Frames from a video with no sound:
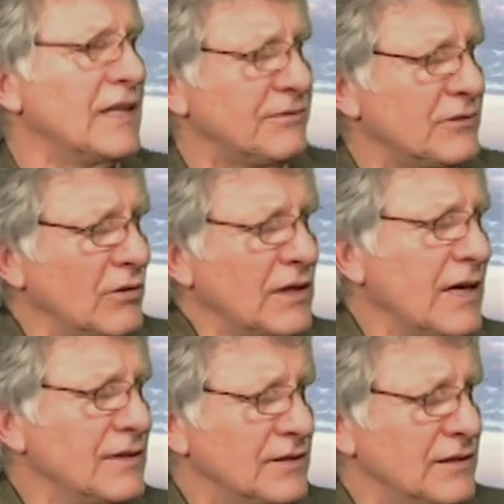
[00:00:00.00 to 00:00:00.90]
left Long
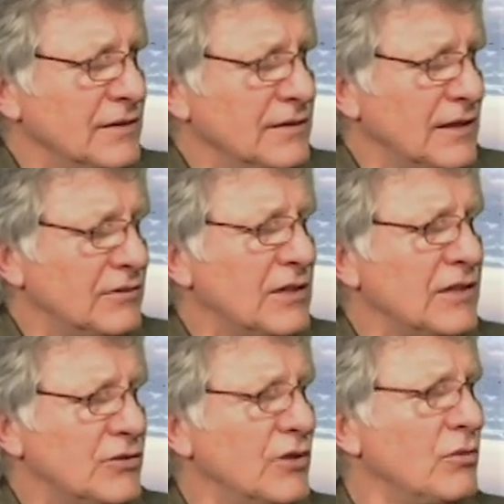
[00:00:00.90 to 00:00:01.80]
Island,
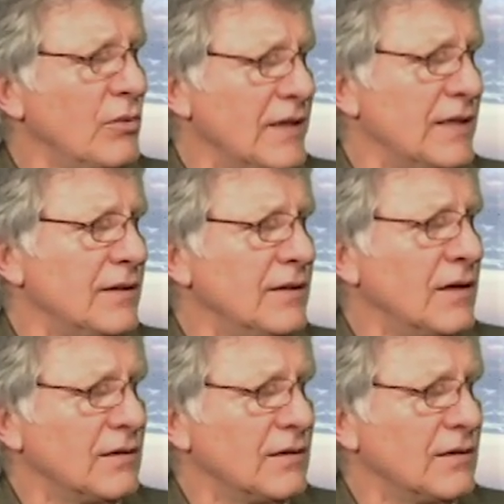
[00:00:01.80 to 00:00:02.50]
it took with it